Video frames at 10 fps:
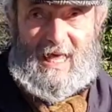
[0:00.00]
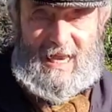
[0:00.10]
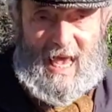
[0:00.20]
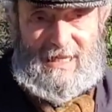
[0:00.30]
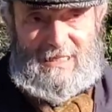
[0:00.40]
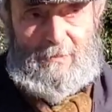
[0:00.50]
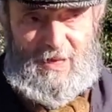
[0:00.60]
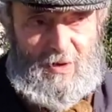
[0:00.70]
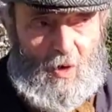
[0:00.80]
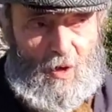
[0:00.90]
they like
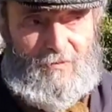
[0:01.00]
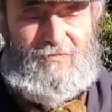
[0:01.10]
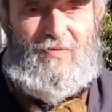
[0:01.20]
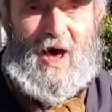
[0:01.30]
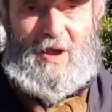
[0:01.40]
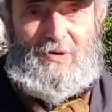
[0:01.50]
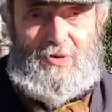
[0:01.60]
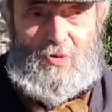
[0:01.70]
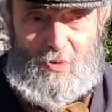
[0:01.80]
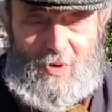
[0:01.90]
something called
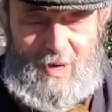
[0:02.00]
fondue.